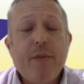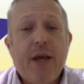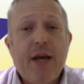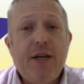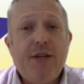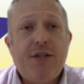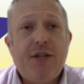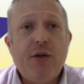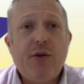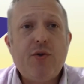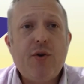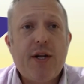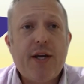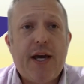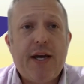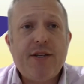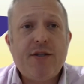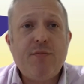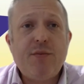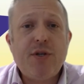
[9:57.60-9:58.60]
you're still trying to
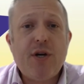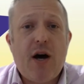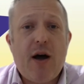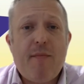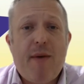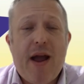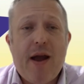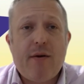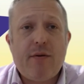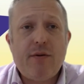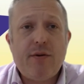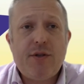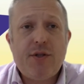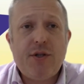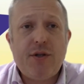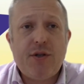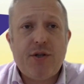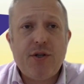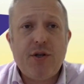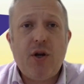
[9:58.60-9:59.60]
get some time out
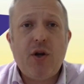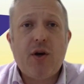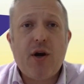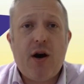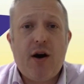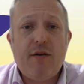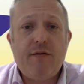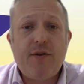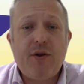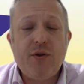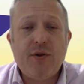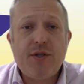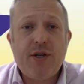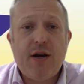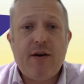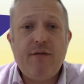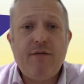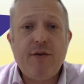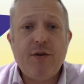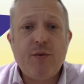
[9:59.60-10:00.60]
to look after
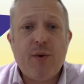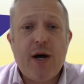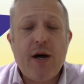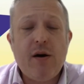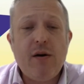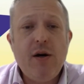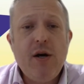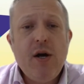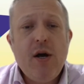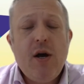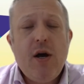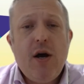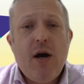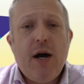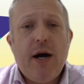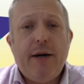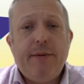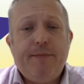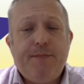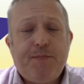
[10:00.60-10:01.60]
yourself as well.
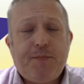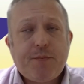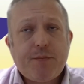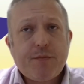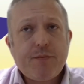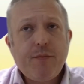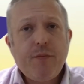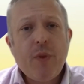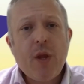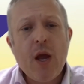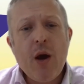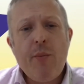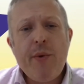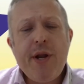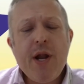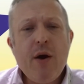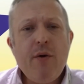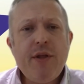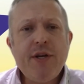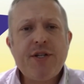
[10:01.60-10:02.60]
And we know